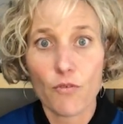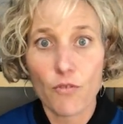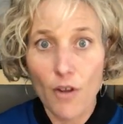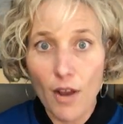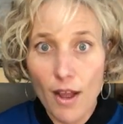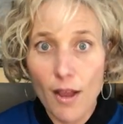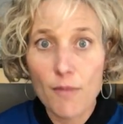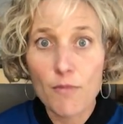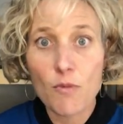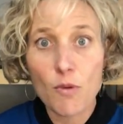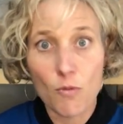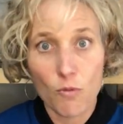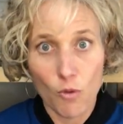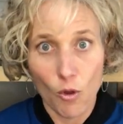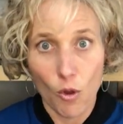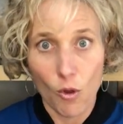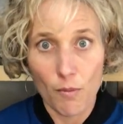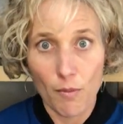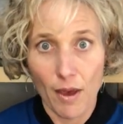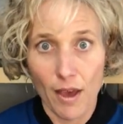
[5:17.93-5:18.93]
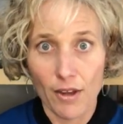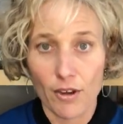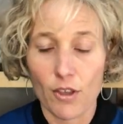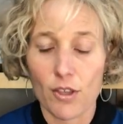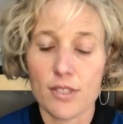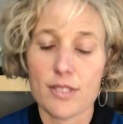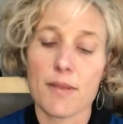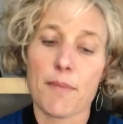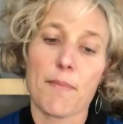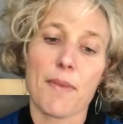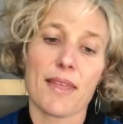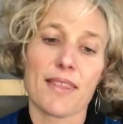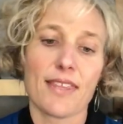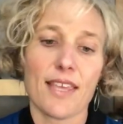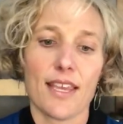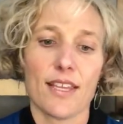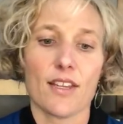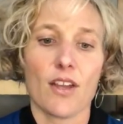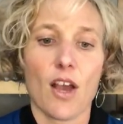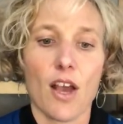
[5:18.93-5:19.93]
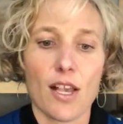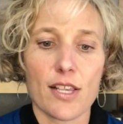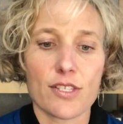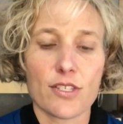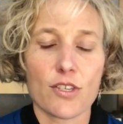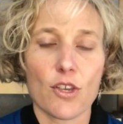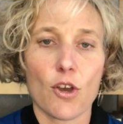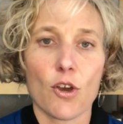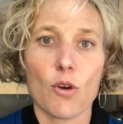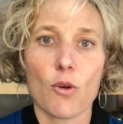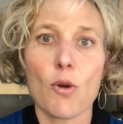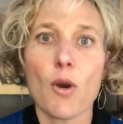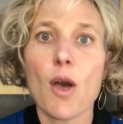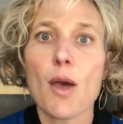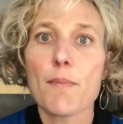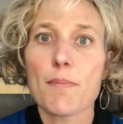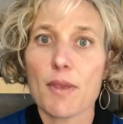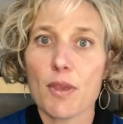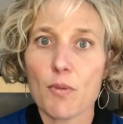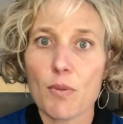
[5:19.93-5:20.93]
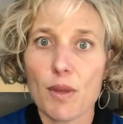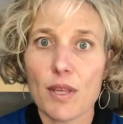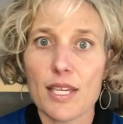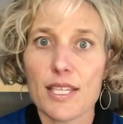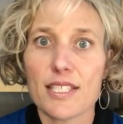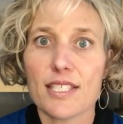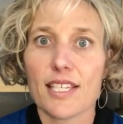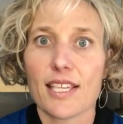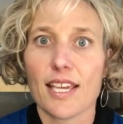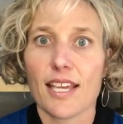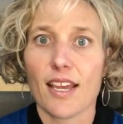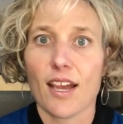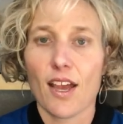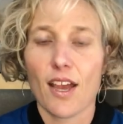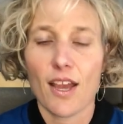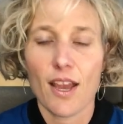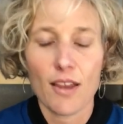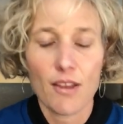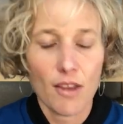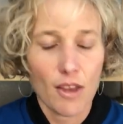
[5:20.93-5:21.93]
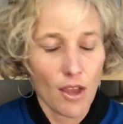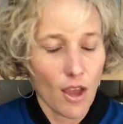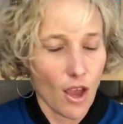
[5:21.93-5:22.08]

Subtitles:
from role models, but then also be willing to get